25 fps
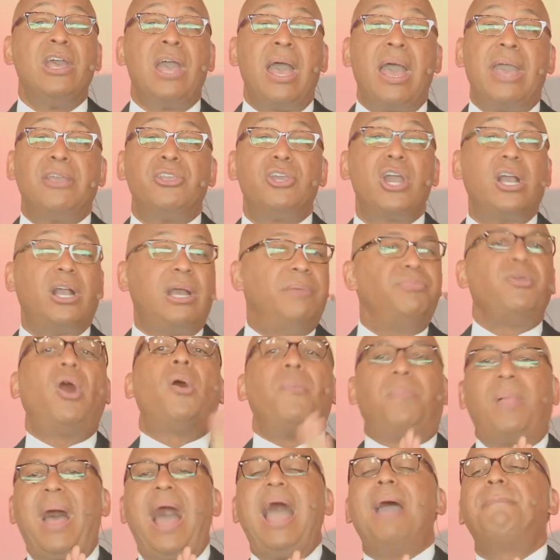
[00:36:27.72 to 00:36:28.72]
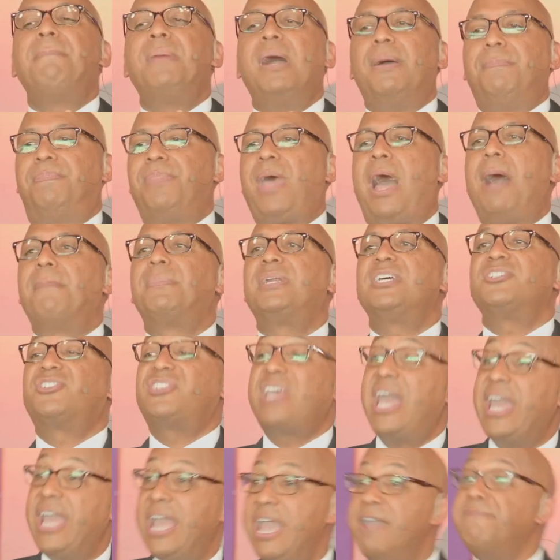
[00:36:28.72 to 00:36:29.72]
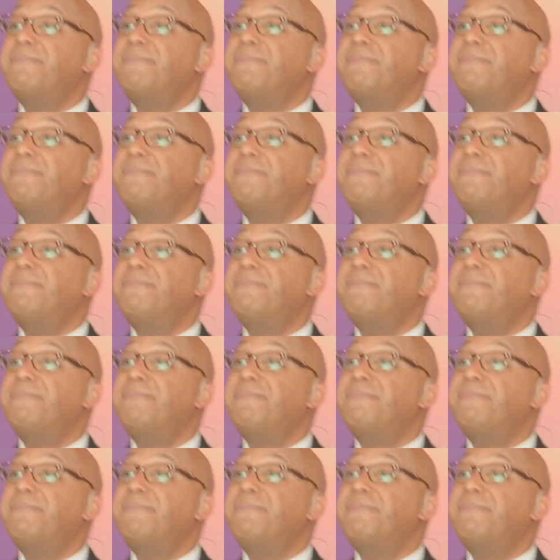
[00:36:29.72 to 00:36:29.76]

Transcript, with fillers: you're, no, I'm, I'm going to say if